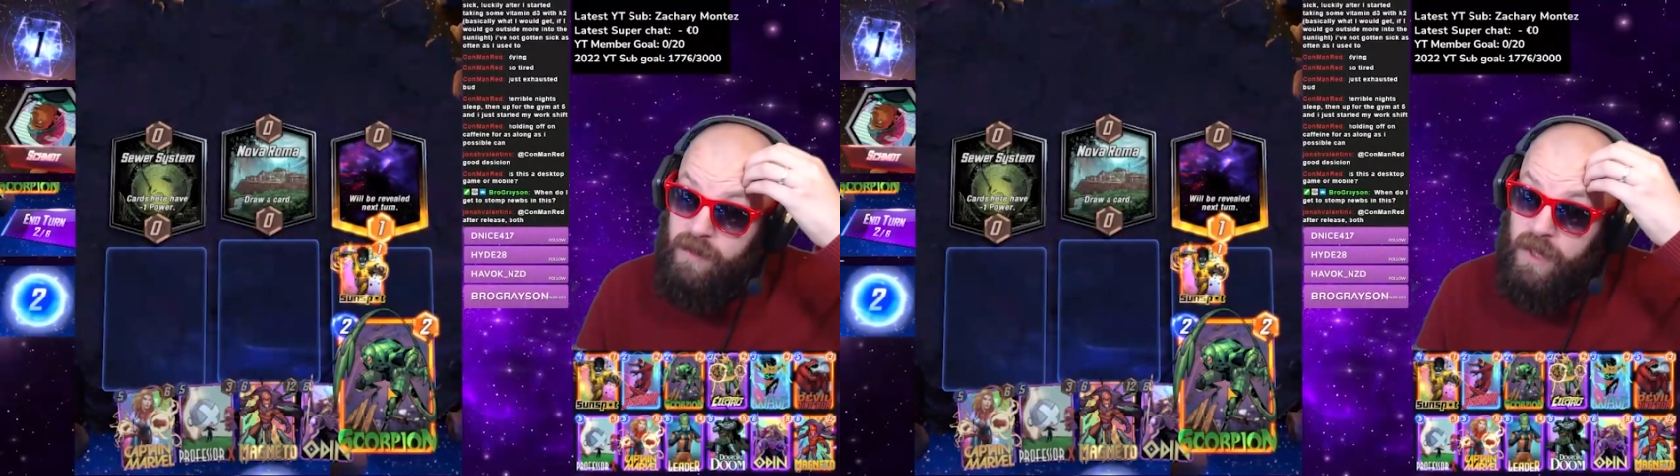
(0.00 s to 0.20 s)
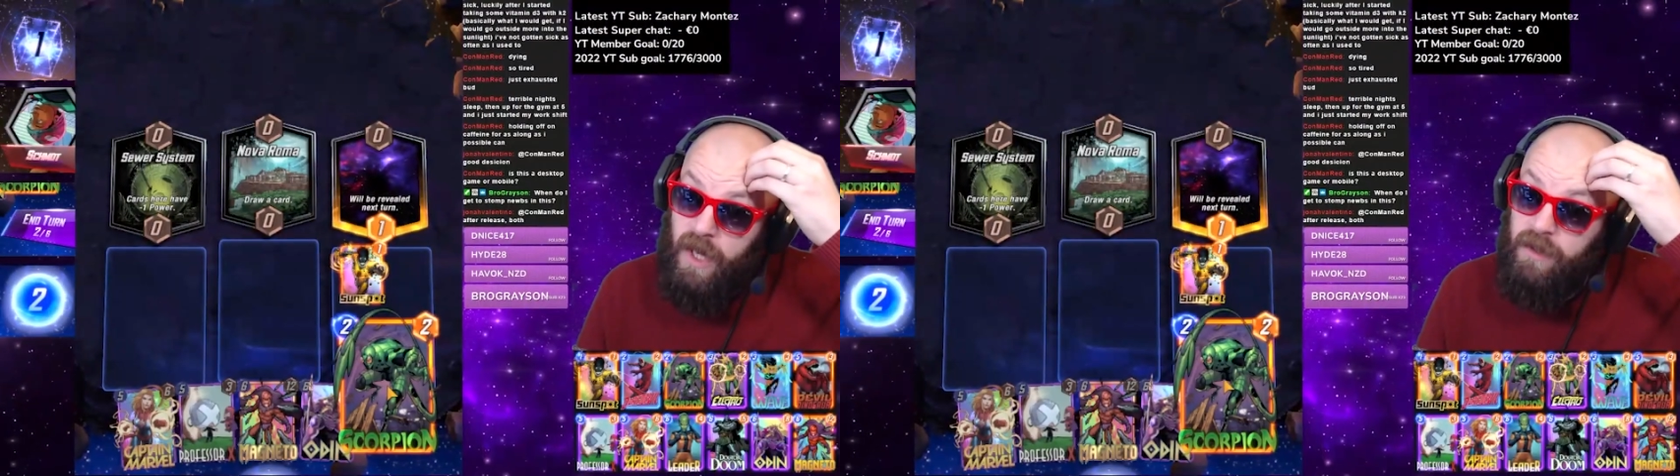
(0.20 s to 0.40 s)

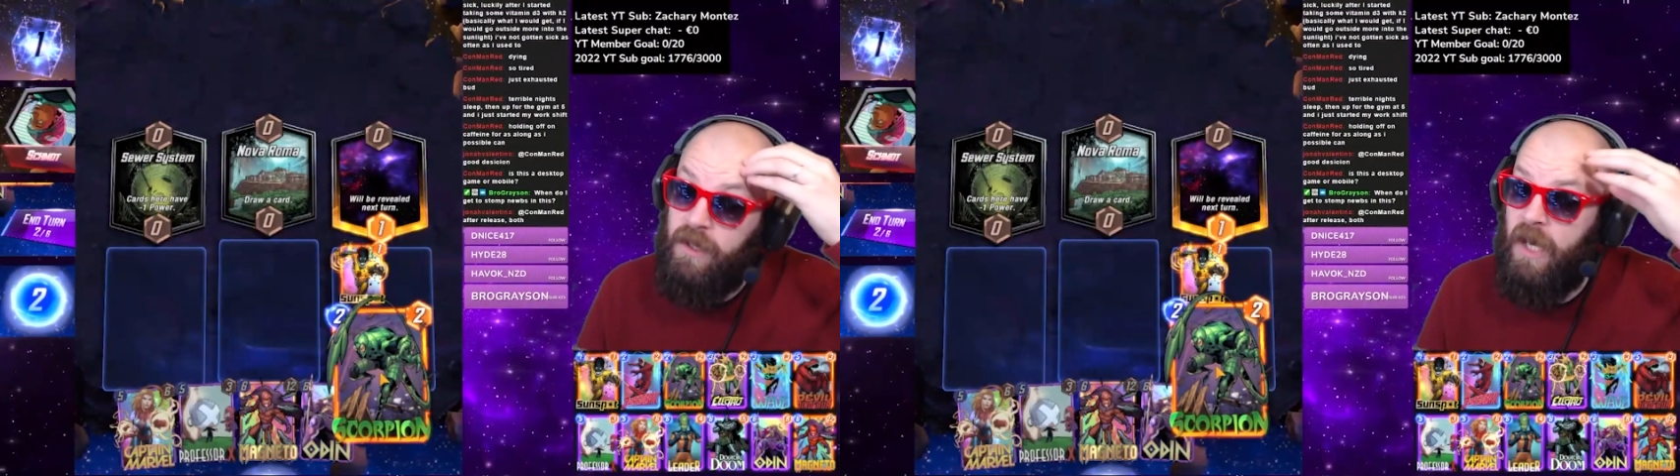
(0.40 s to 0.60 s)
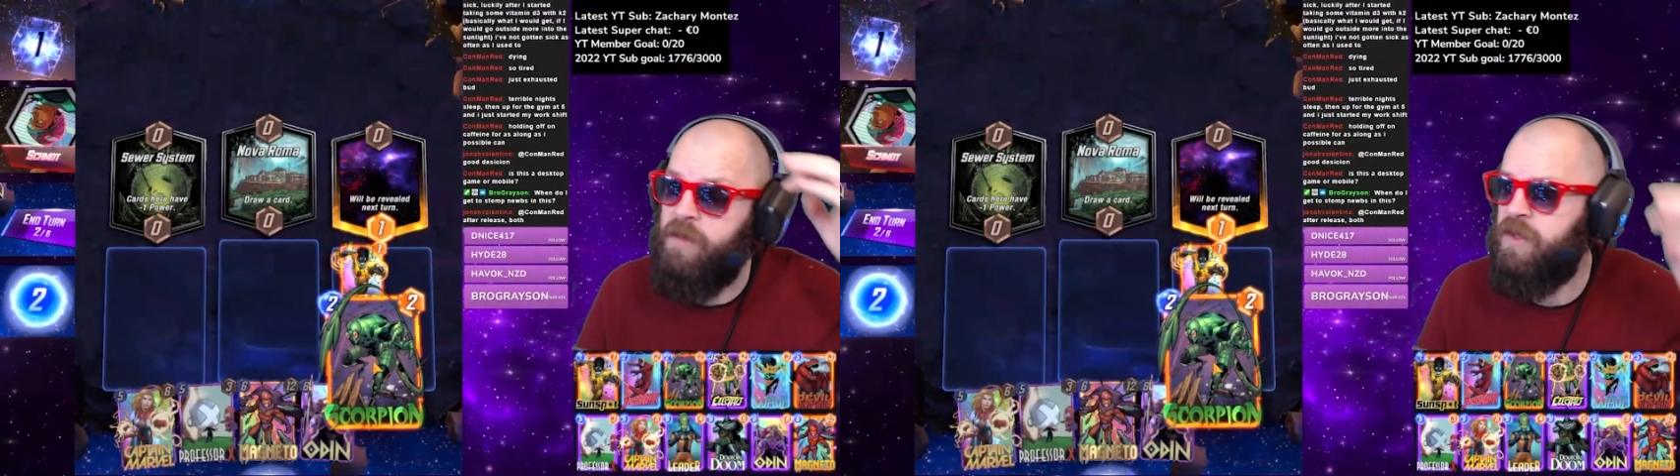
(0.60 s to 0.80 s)
today, the
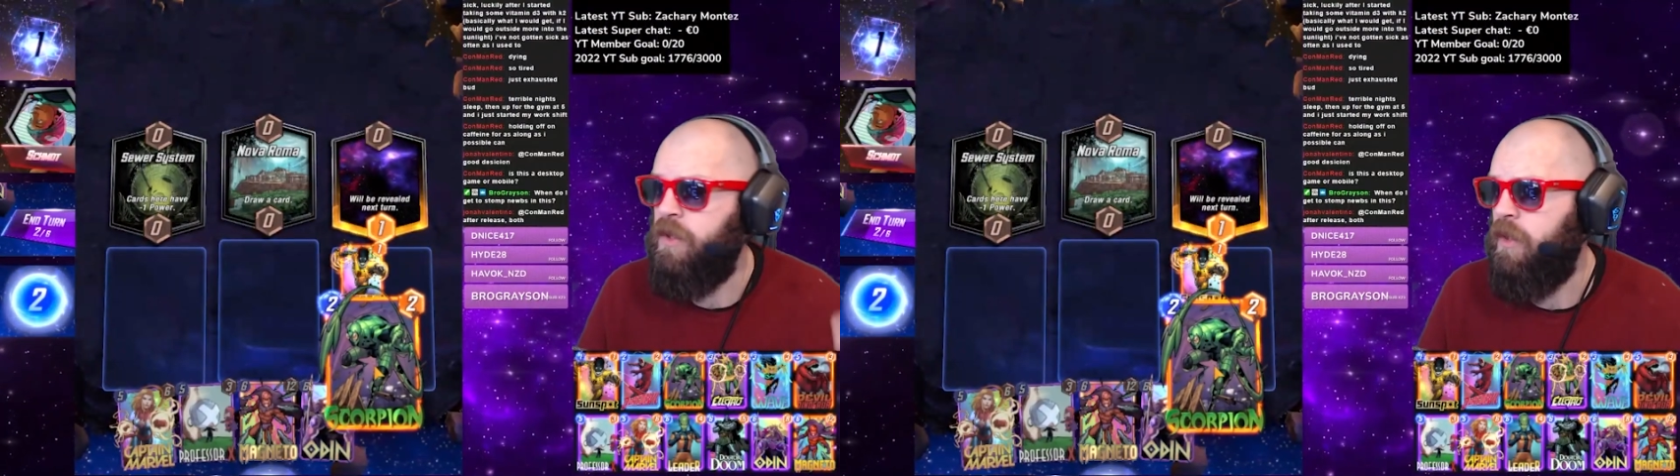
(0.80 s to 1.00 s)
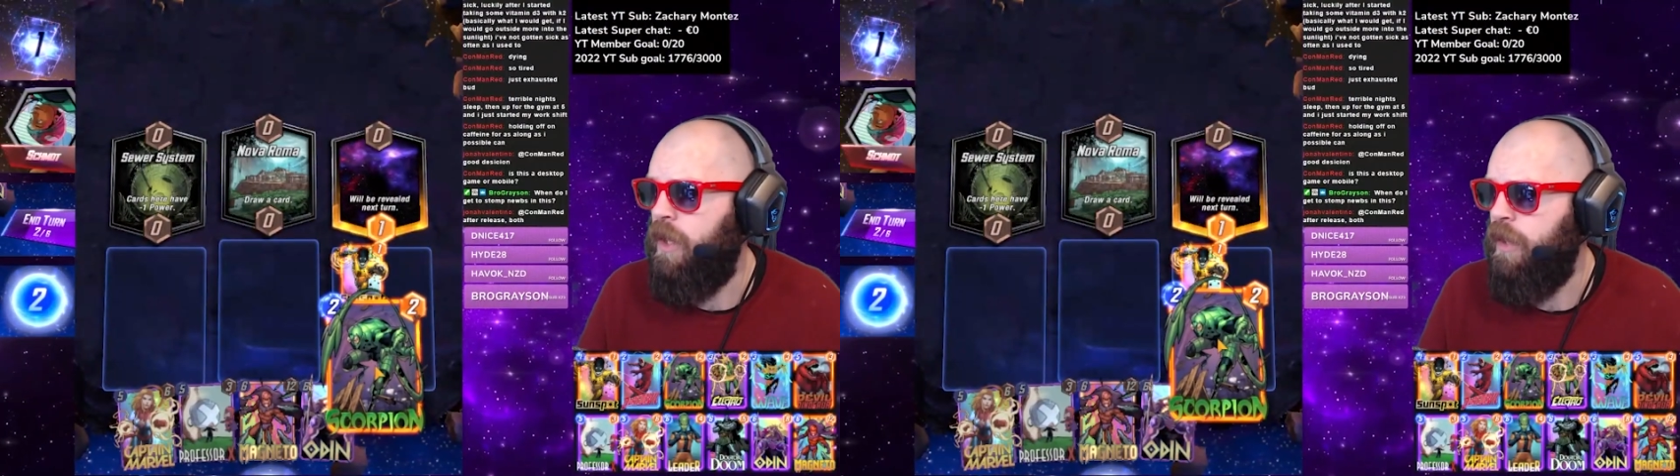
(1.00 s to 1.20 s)
game is going to
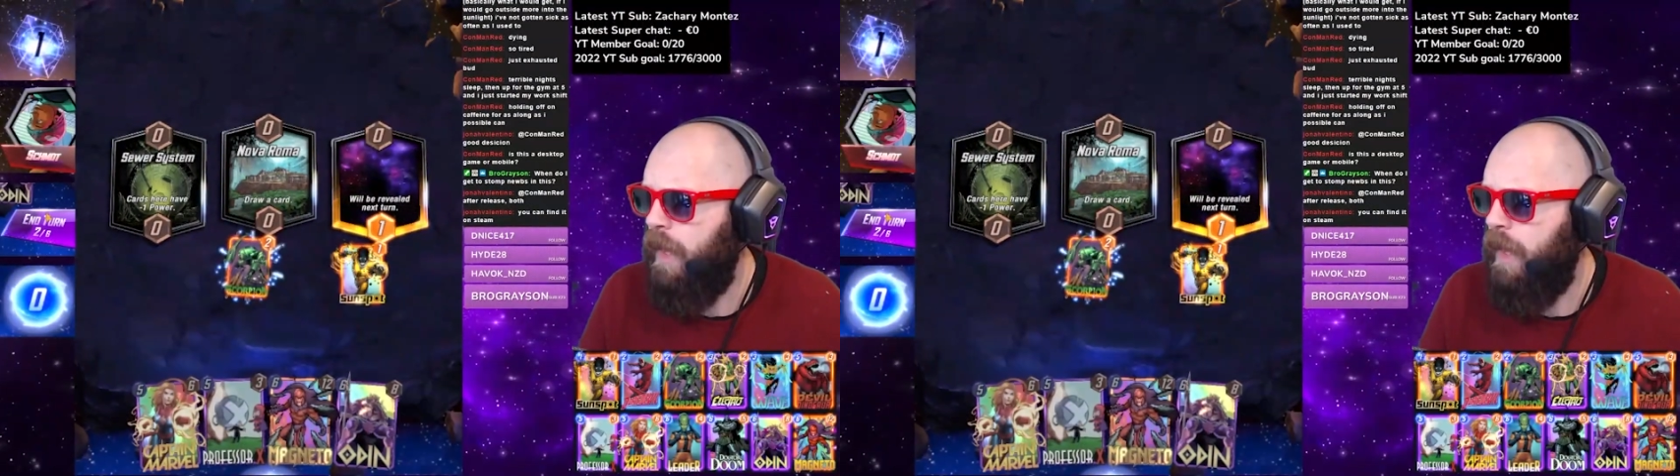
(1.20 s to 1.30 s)
go live,